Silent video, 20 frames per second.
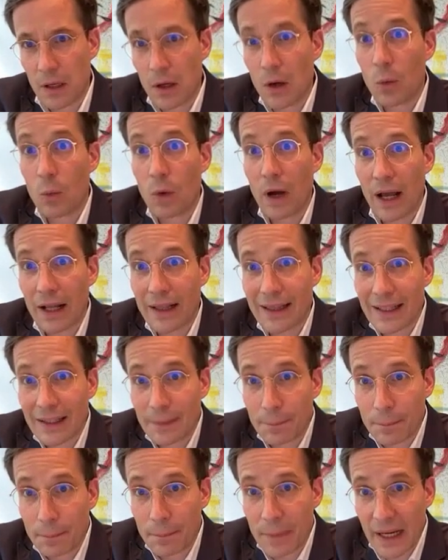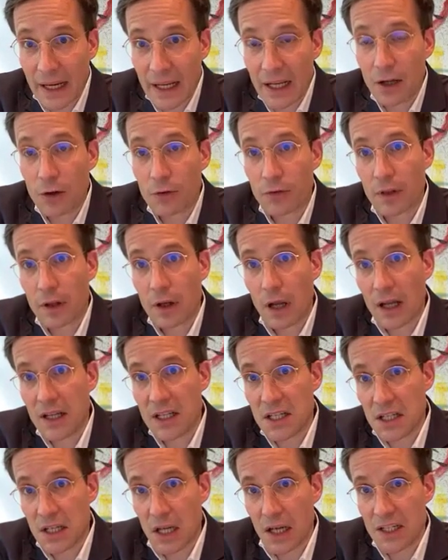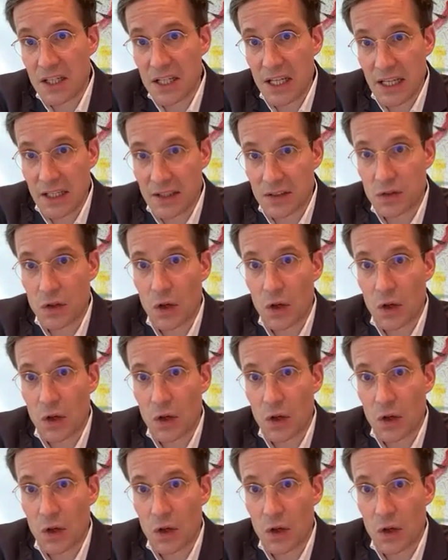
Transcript: But at the beginning of the 1990s,